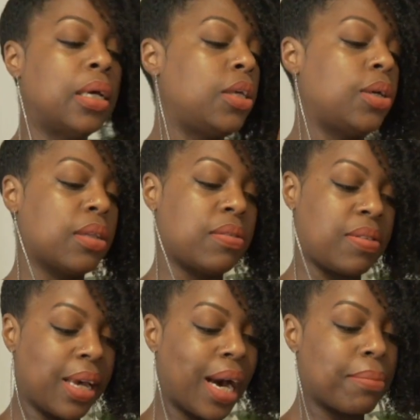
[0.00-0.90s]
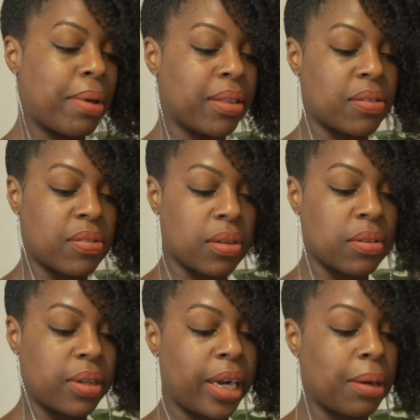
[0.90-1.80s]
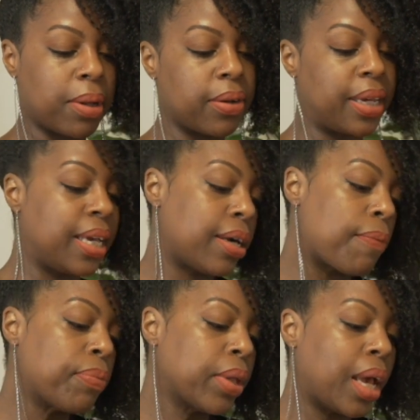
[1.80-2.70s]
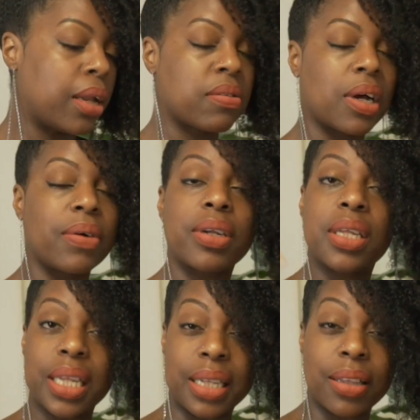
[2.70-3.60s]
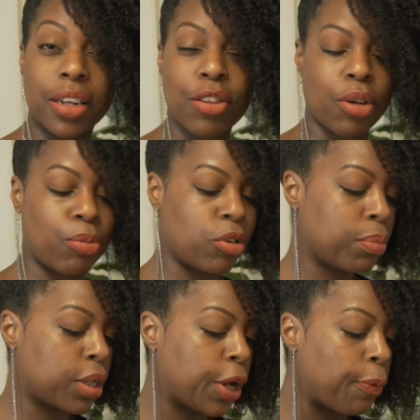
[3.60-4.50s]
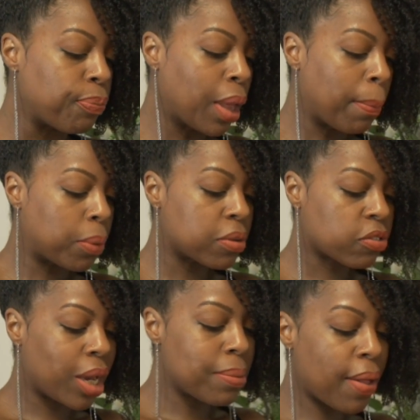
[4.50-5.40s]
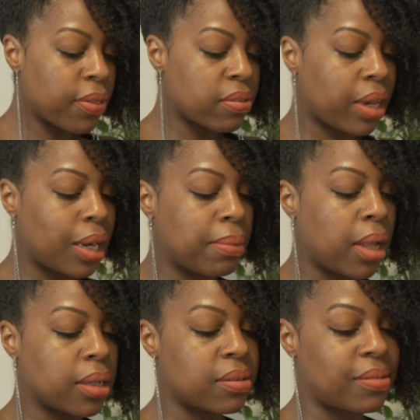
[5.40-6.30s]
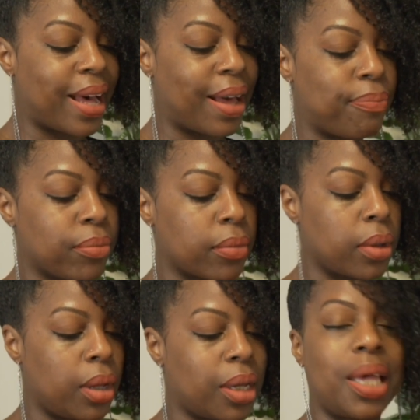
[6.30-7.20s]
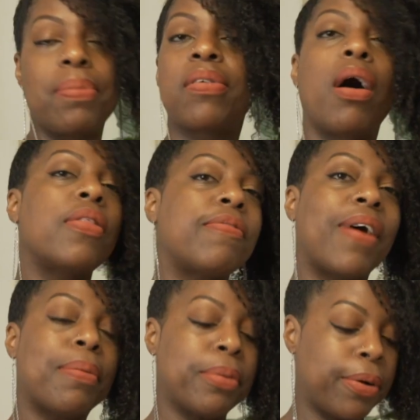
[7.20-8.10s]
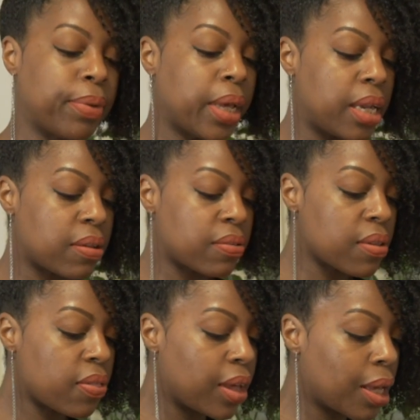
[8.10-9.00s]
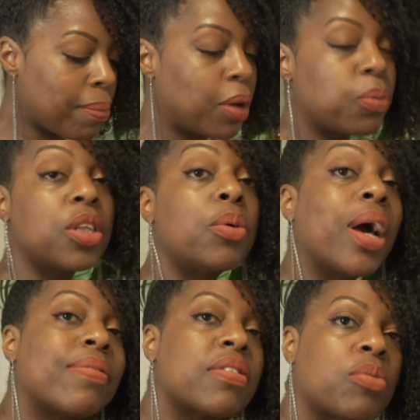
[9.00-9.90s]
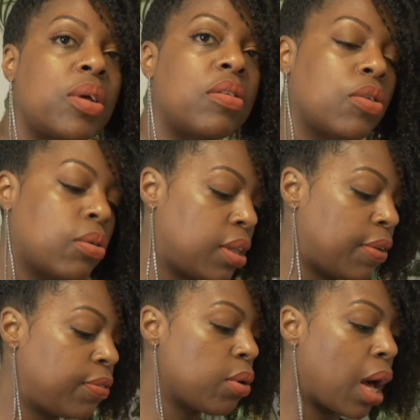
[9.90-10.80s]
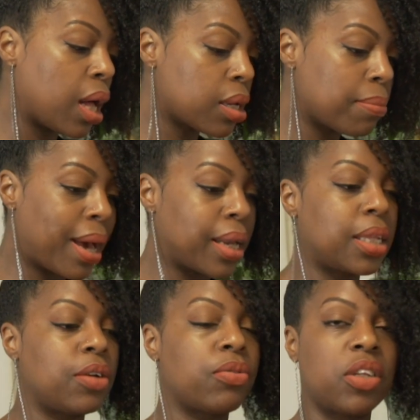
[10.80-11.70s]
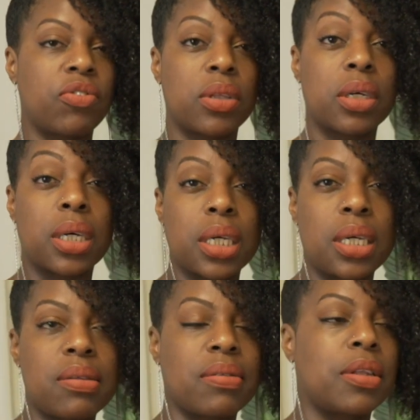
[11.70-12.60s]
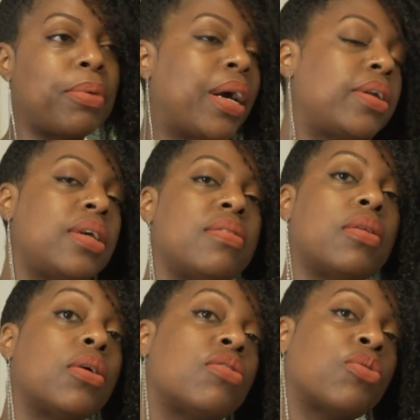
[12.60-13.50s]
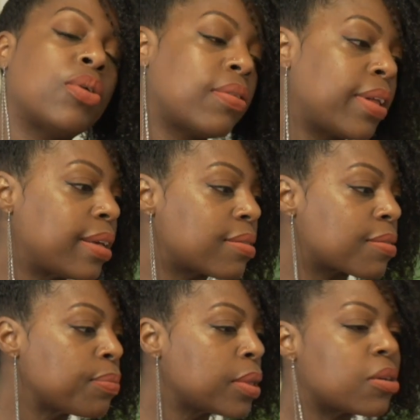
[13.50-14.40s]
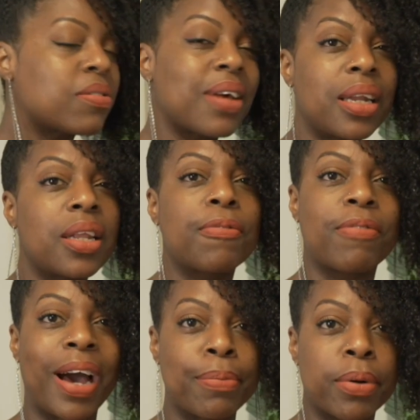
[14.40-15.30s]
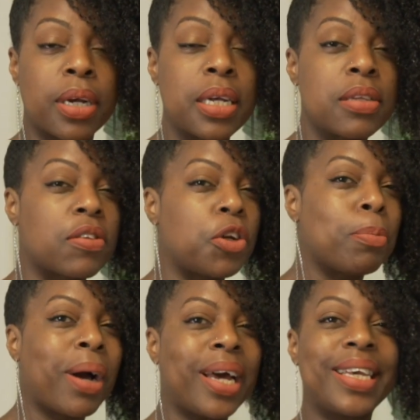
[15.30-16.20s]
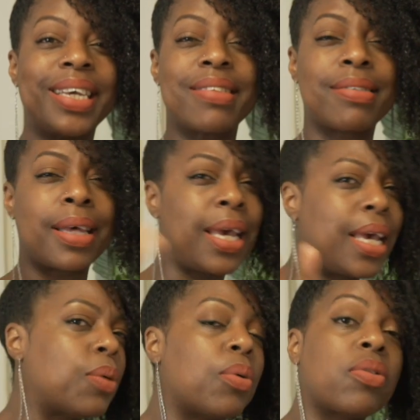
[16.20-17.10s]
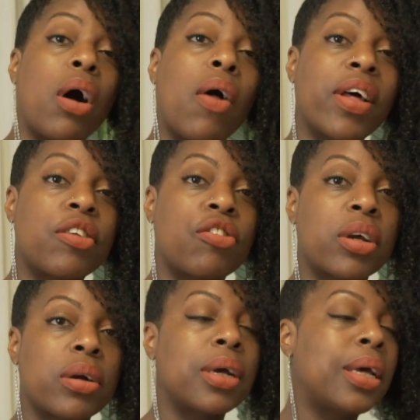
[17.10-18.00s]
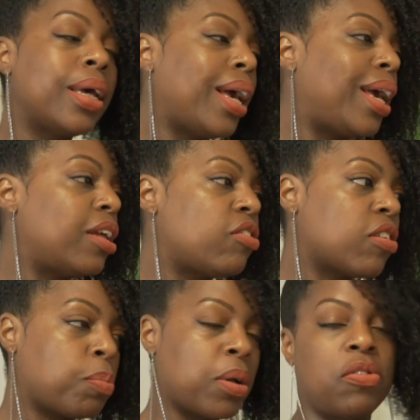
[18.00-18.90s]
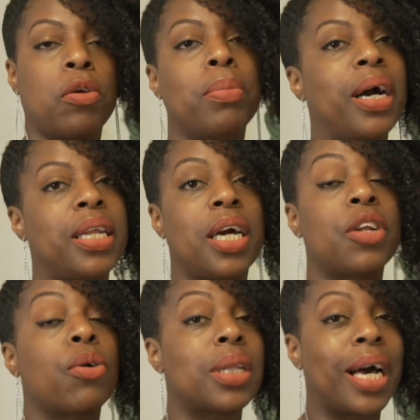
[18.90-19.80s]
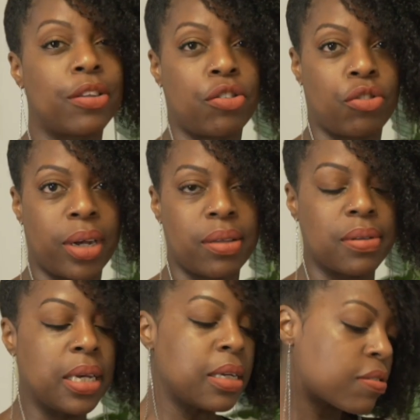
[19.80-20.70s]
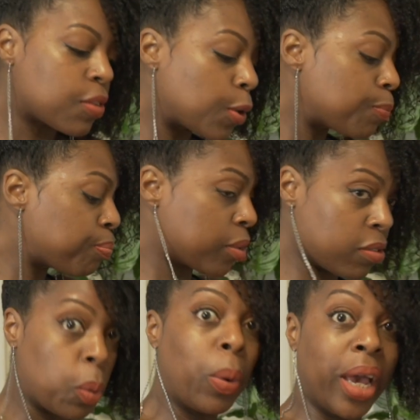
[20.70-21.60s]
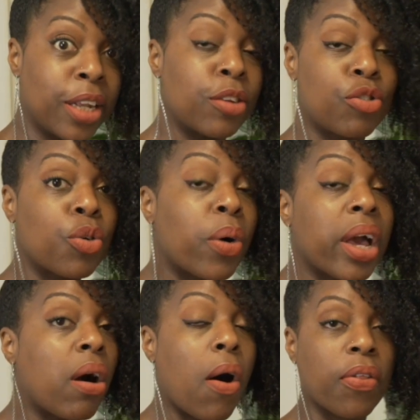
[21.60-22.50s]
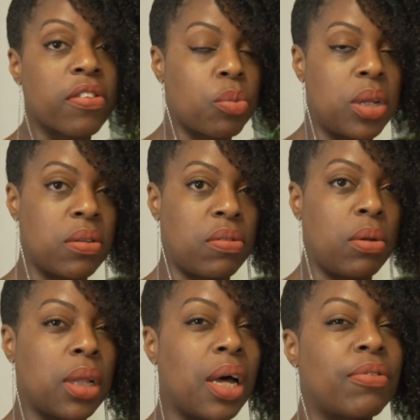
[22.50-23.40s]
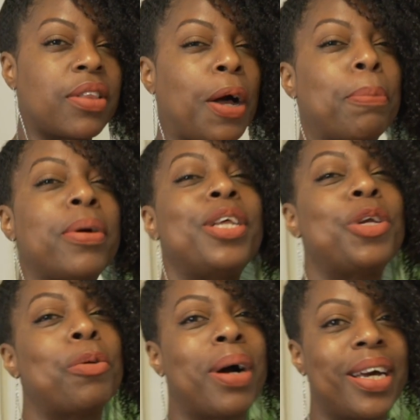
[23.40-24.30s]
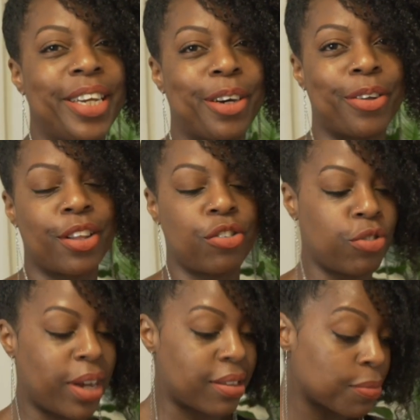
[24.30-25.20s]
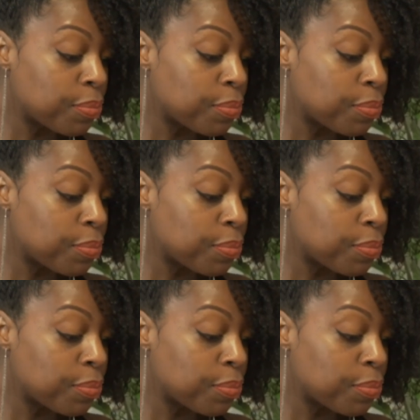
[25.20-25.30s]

You can see how to make this salted caramel here, and it's already linked in the description below. But what's great about this caramel is that it keeps all the fiber. And this is the thing about when you have a sweet tooth. If you automatically reach for the cookies and the brownies and those sort of things, there's not enough fiber. So your body gets hit with all that sugar and it just puts your body under a lot of stress. So there's a way to enjoy all the sweetness you love without putting your body under that stress.